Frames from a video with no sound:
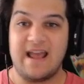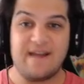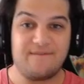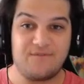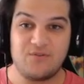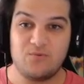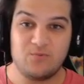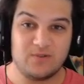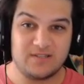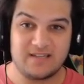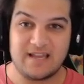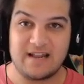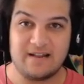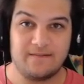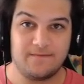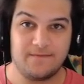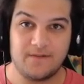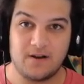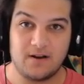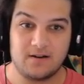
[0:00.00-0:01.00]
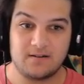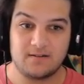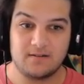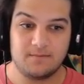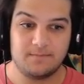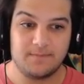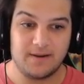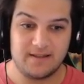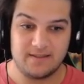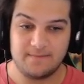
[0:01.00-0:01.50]
Everyone's getting fucked
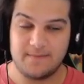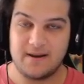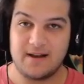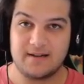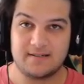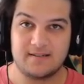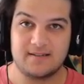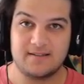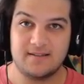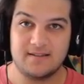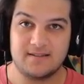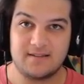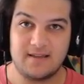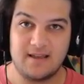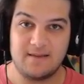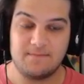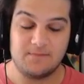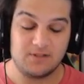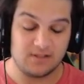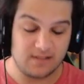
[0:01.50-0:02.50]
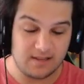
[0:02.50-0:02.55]
by the boxes in this game.